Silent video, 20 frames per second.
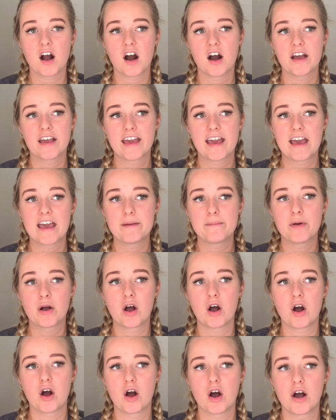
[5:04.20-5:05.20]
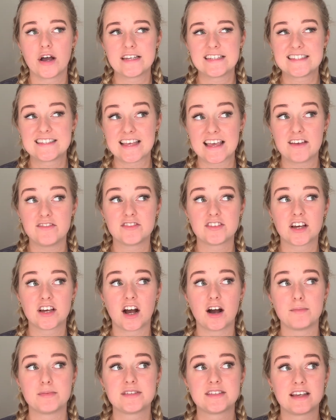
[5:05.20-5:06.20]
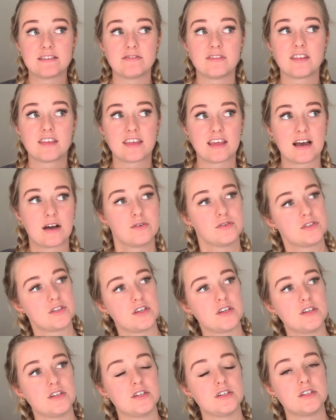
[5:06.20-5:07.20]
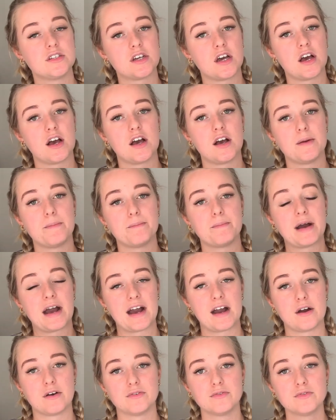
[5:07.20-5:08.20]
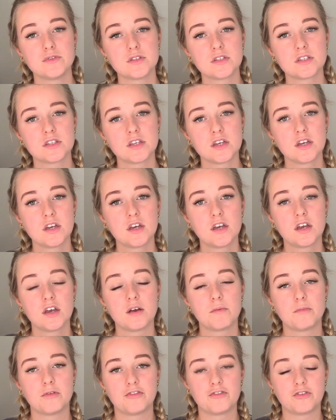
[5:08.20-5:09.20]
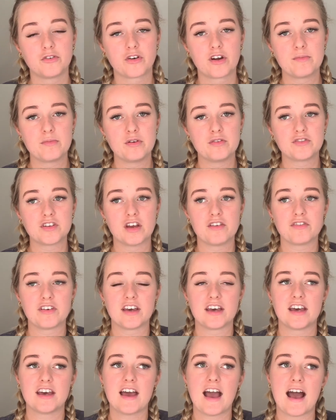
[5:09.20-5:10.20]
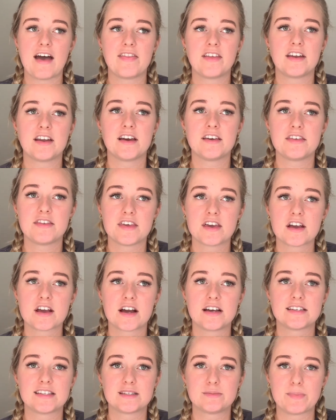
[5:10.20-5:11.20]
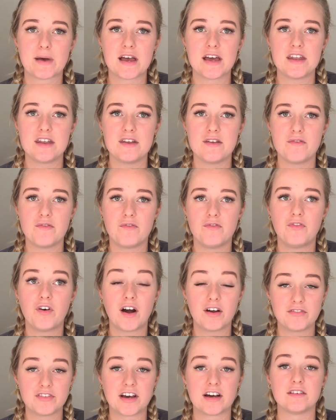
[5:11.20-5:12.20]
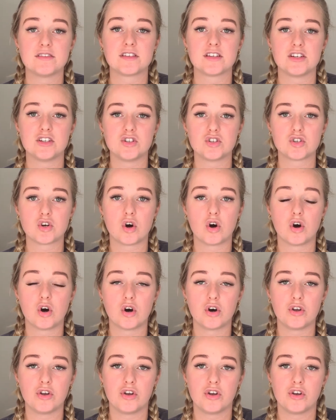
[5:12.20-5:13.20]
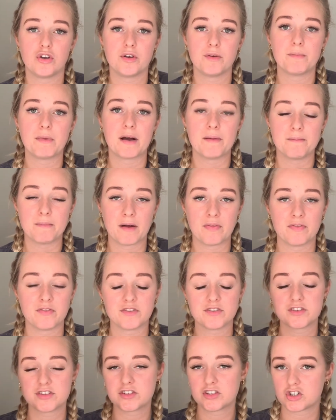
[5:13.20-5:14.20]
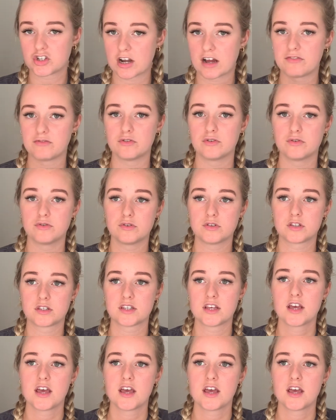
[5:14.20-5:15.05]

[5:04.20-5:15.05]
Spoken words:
I saved up £7,000 before I moved over here, and then I think I spent £5,000 on my month's travels.